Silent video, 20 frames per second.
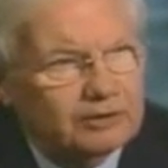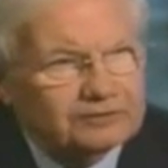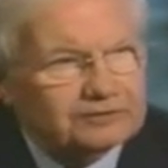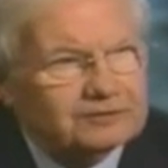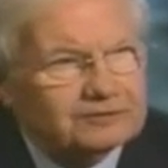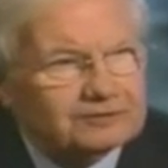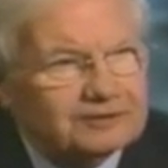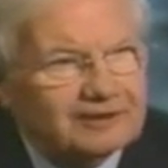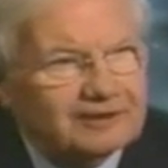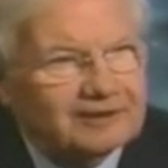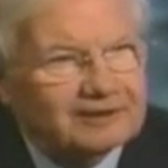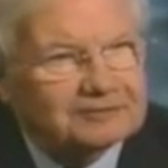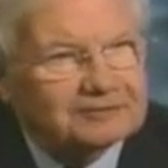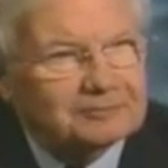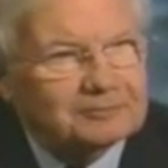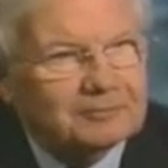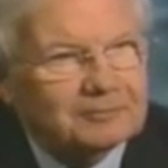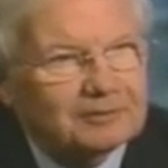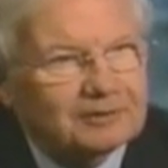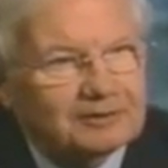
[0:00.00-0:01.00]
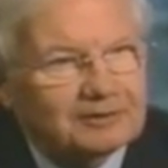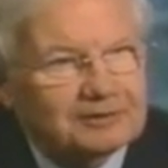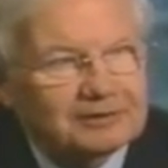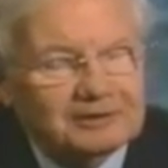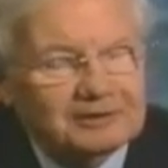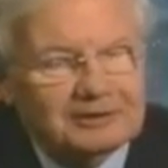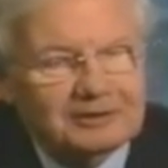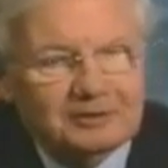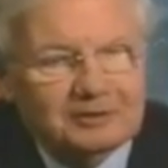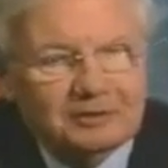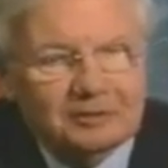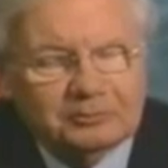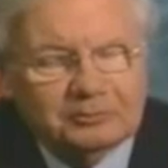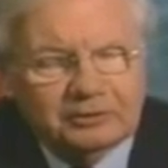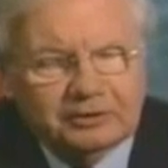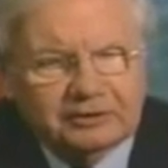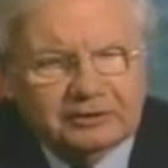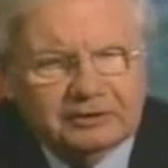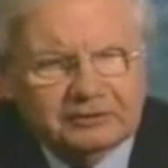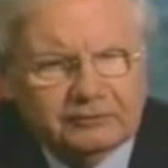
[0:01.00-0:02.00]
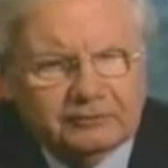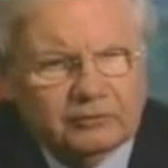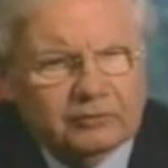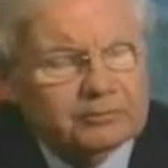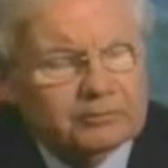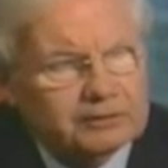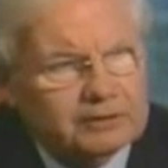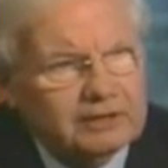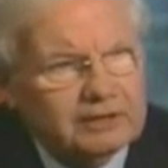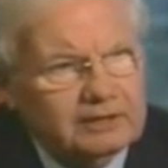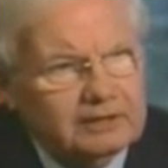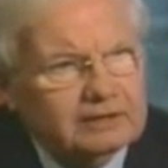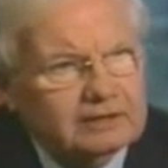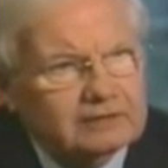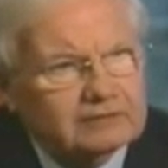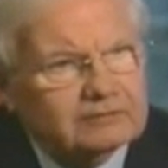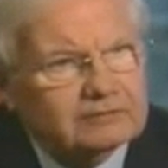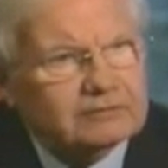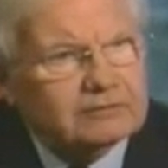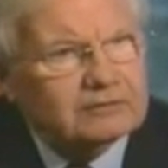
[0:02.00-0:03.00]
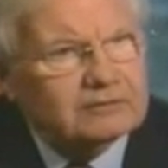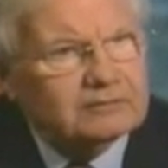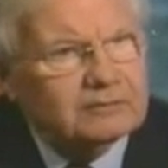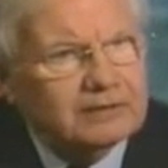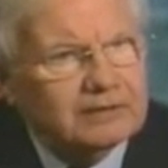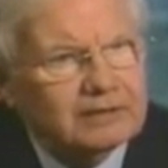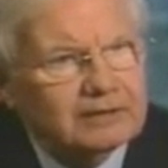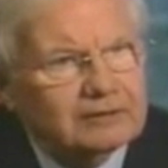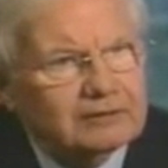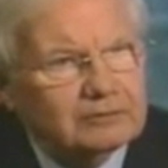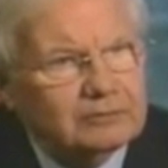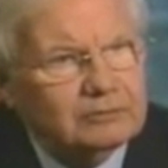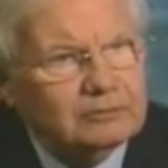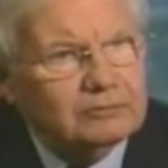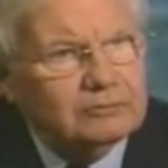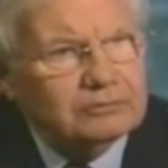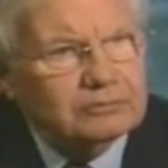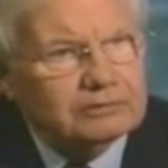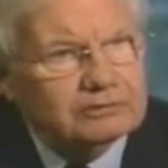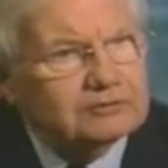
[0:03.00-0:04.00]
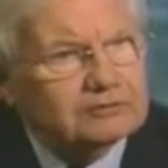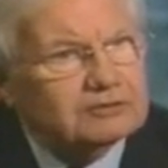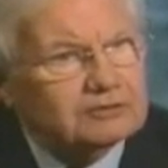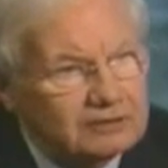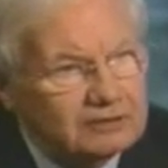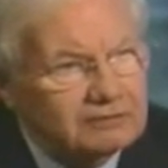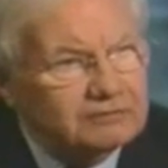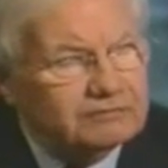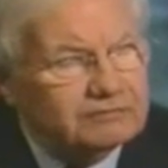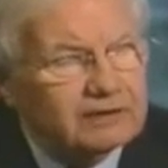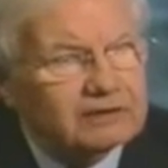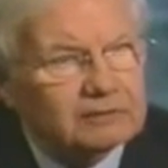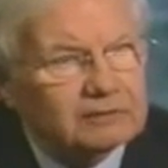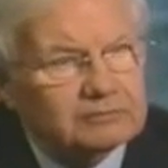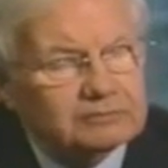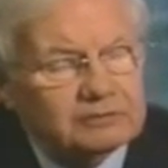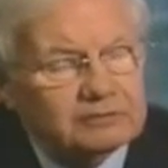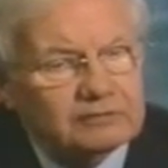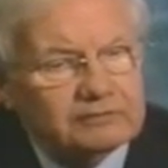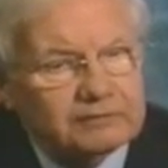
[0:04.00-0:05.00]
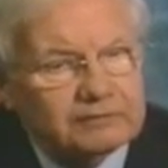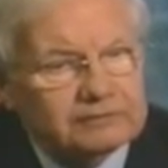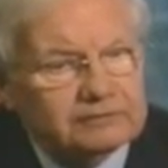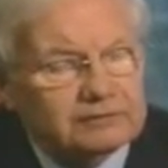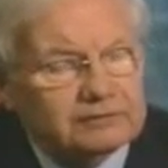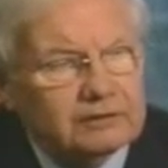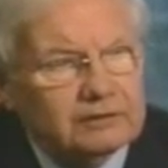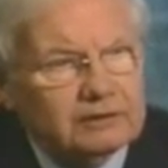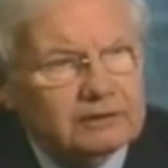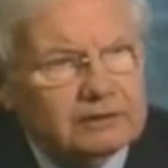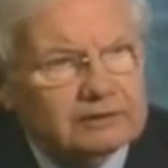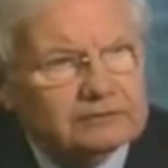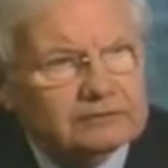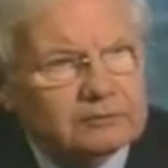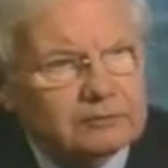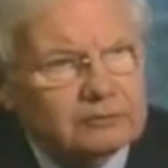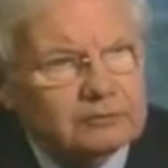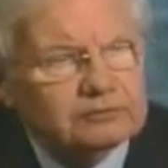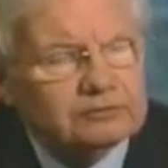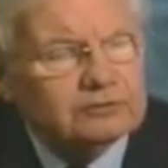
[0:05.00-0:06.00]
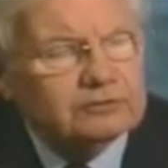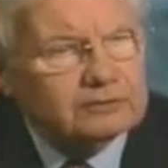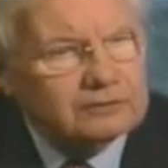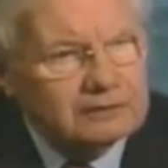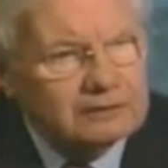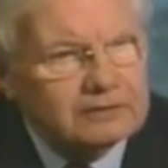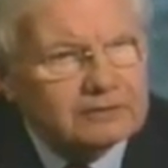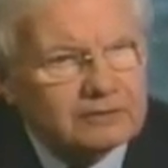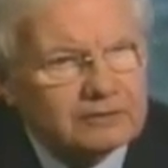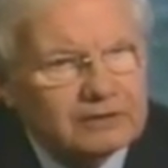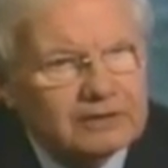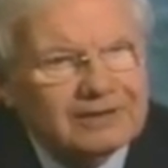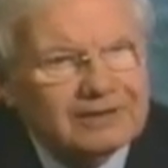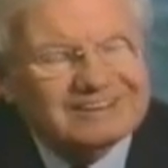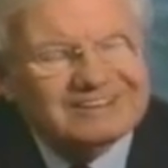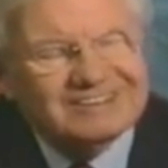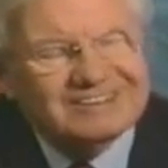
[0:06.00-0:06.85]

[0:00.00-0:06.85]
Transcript: proselytize politically for it, but he is a man who has identified himself as a Christian leader.